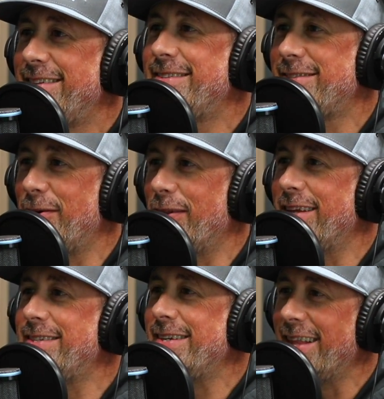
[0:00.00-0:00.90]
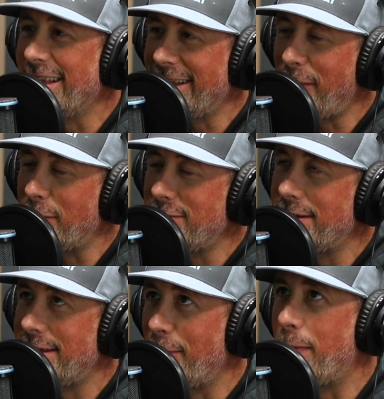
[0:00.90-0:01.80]
So I want you
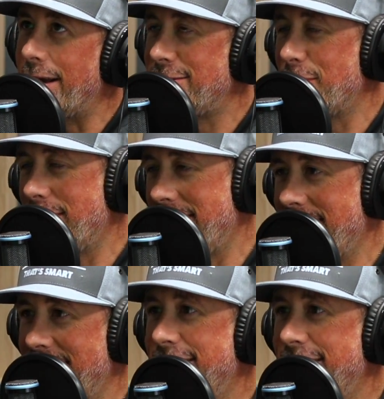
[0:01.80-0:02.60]
to tell my story then.